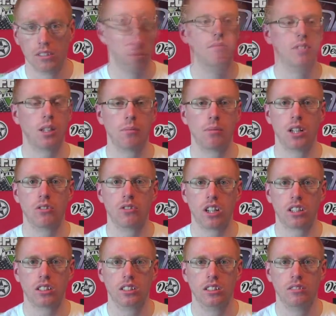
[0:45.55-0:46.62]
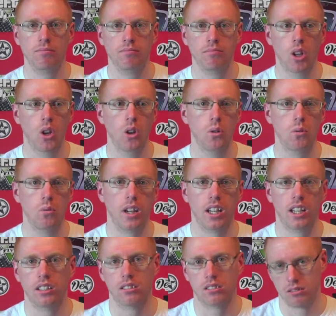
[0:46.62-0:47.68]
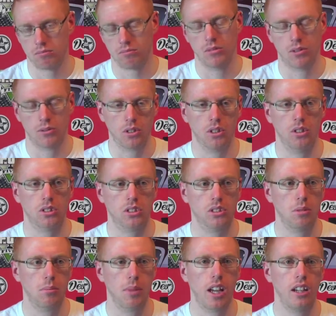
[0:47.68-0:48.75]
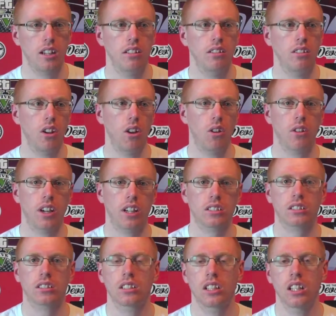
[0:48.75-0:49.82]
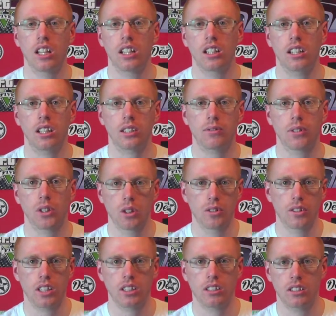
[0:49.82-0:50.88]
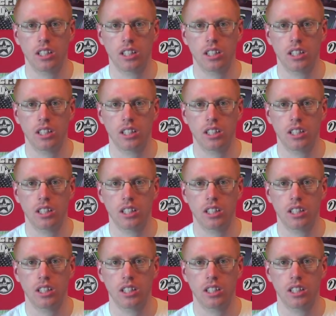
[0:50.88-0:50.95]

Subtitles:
Samuel L. Jackson, who is, of course, the man known as Nick Fury.